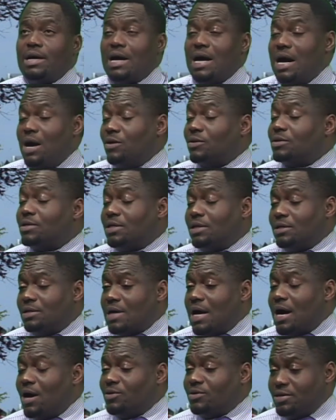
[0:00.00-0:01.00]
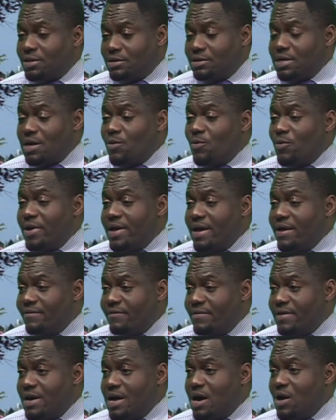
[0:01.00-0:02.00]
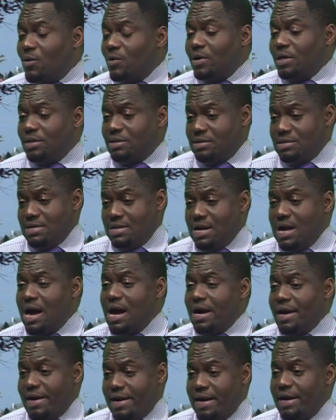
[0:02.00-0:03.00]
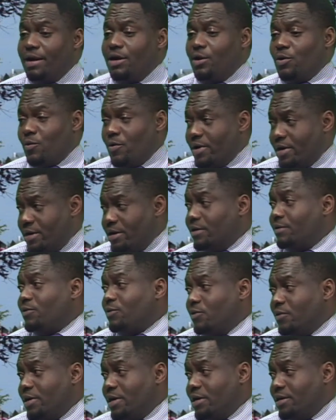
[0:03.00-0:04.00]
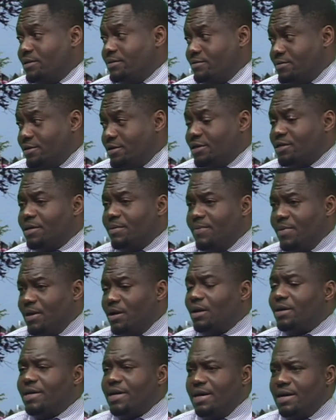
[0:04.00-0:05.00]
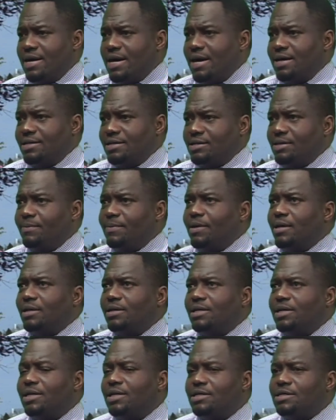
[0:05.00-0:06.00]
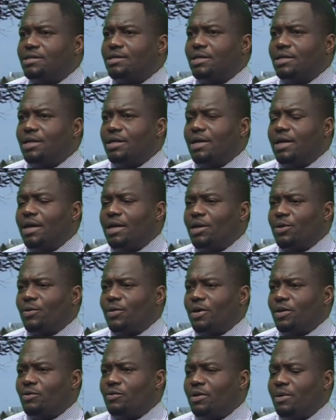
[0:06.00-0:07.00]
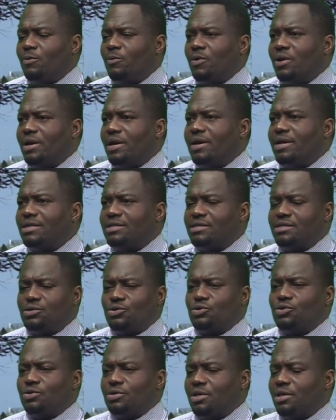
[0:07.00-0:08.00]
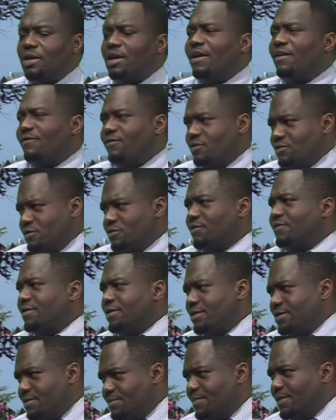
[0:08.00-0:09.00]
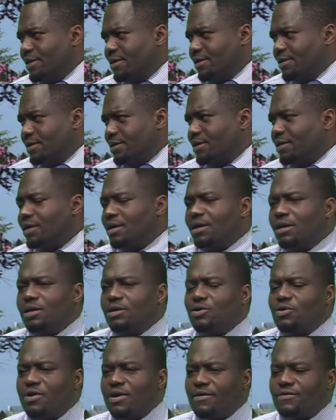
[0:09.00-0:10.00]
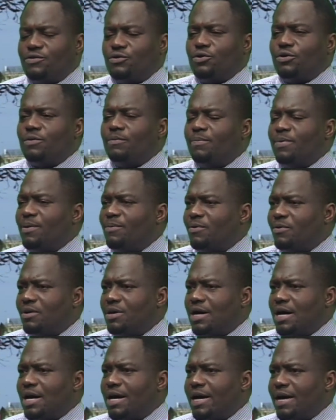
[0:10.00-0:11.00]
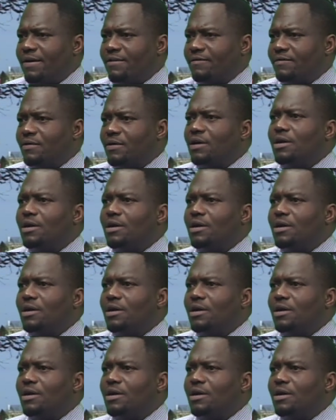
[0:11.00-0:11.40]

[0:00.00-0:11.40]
housing houses that we have now, it's not integrated to the okay. disability and not disability. It's integrated to the point that there's levels of disability. Okay. You have certain people that have